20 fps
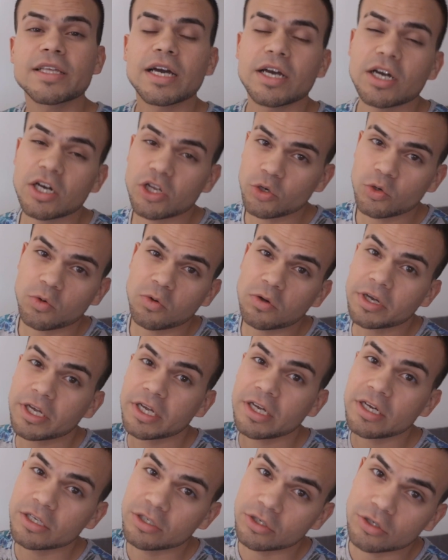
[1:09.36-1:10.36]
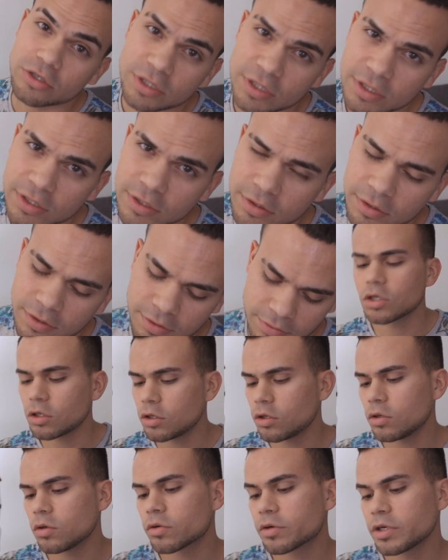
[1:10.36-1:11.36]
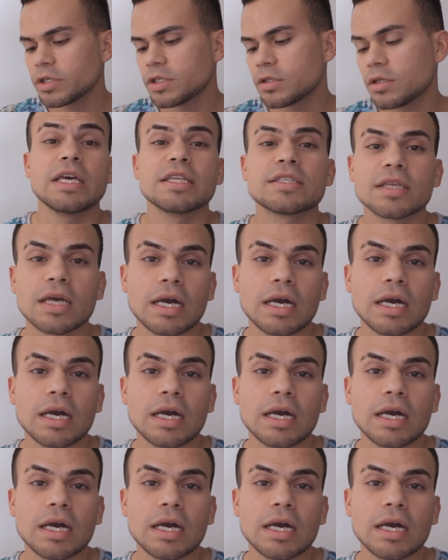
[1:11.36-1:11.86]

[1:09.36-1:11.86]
that annoy nurses. So, Chris,